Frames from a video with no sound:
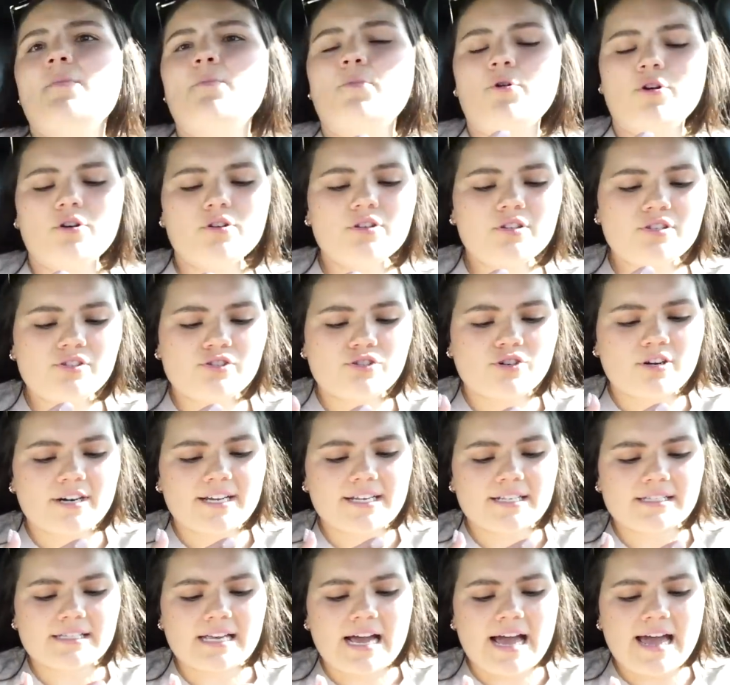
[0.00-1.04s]
moral of the
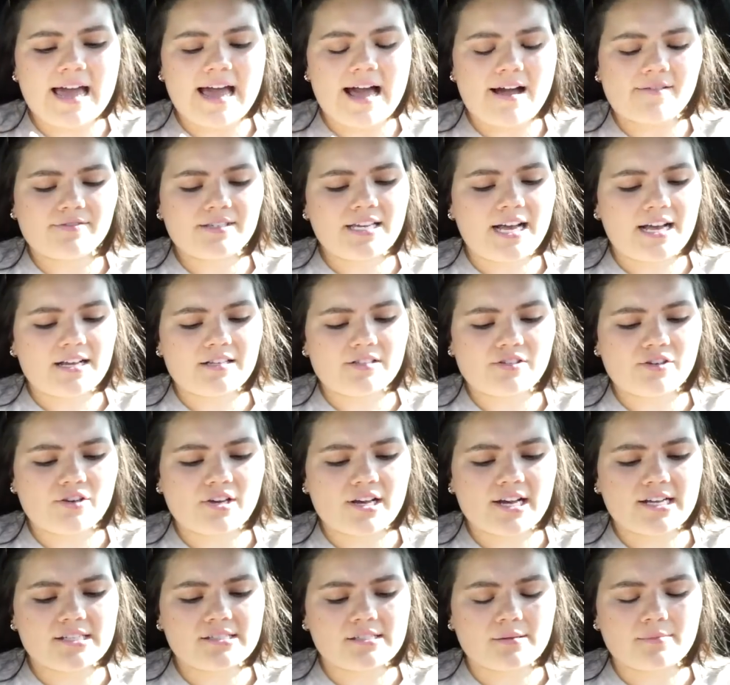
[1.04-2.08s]
story is I have to ask
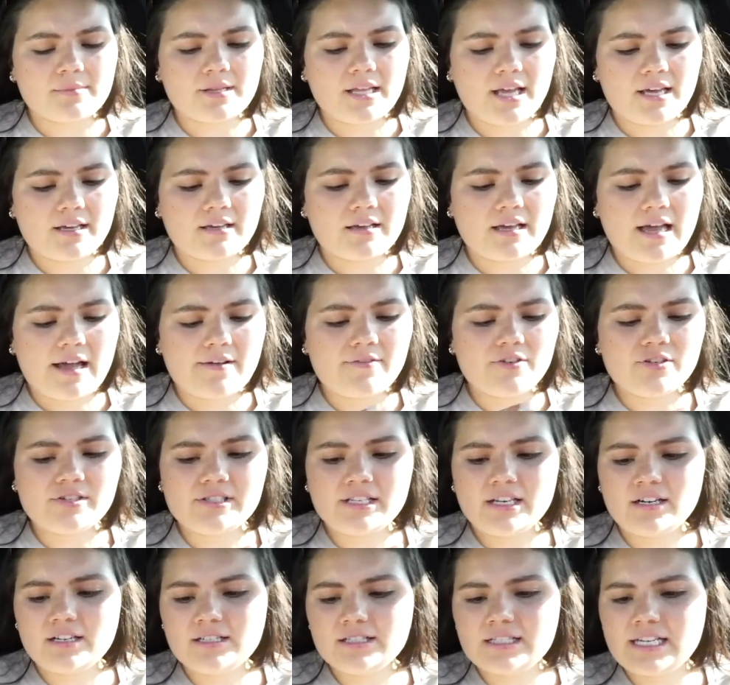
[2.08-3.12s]
you guys something. Have you
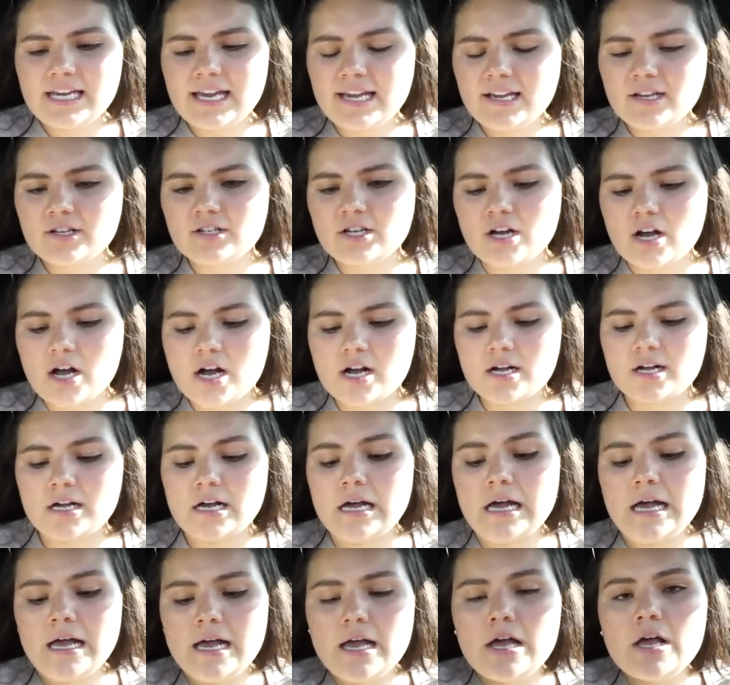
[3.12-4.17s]
seen on TikTok
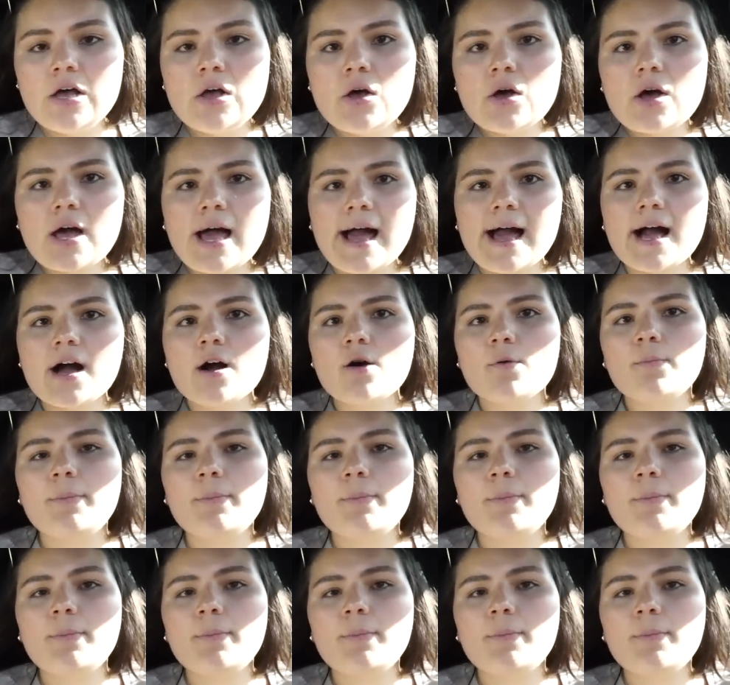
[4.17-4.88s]
how